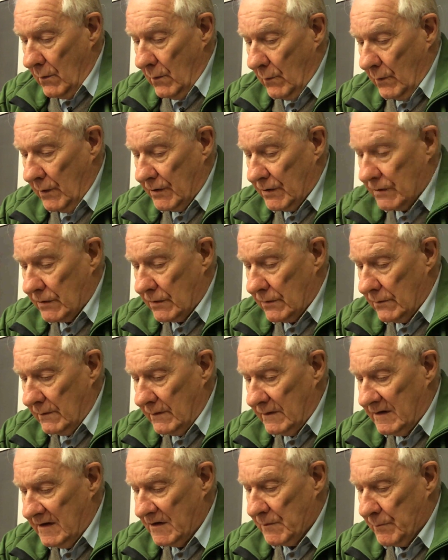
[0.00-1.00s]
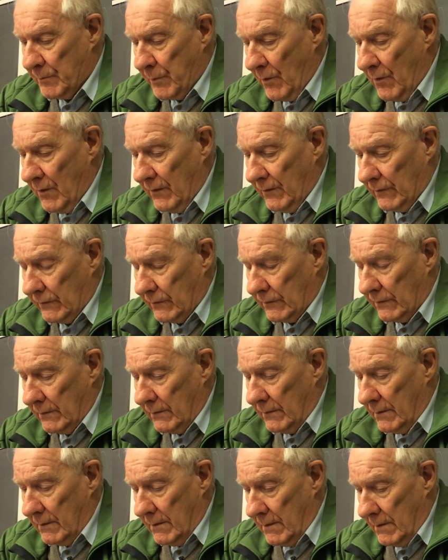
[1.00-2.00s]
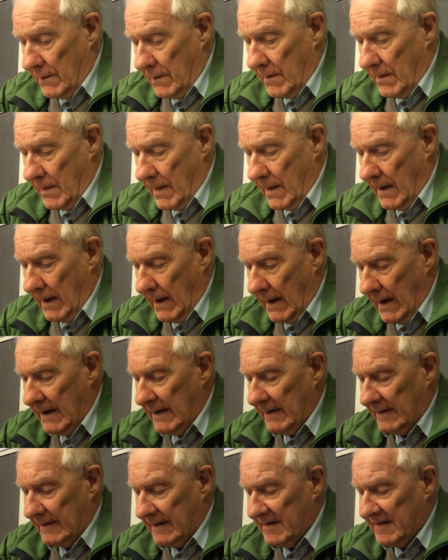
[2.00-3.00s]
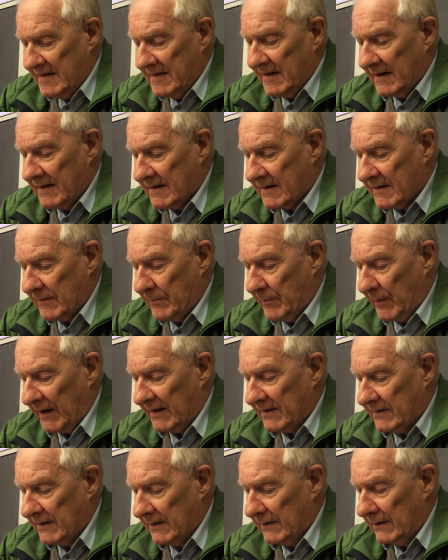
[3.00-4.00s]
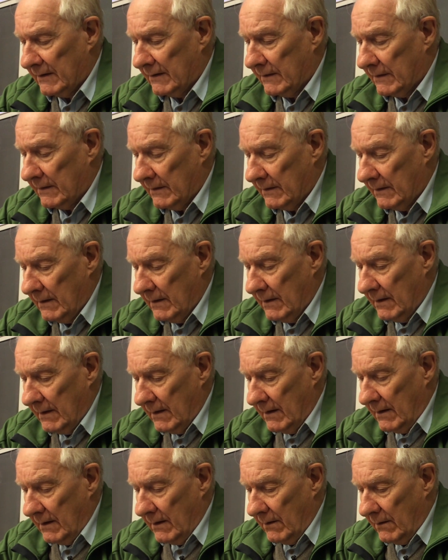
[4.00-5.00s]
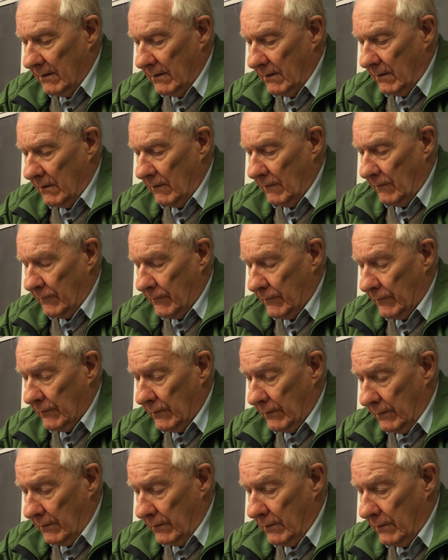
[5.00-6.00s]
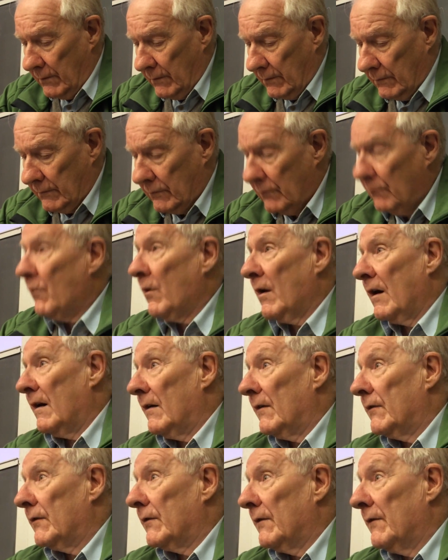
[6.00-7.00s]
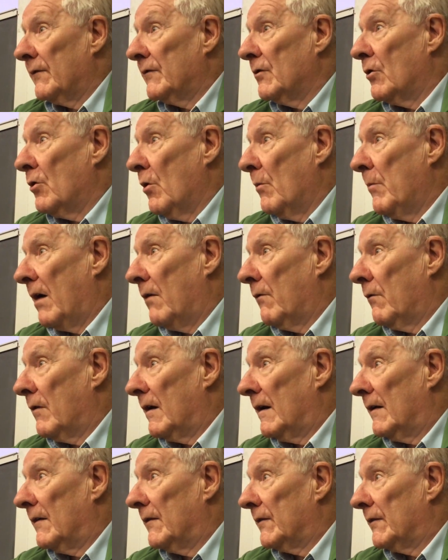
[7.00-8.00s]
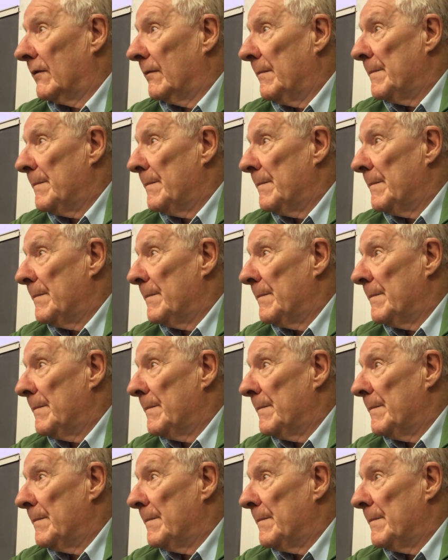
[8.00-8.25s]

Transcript: which dispose 86% of the wealth, of the global wealth.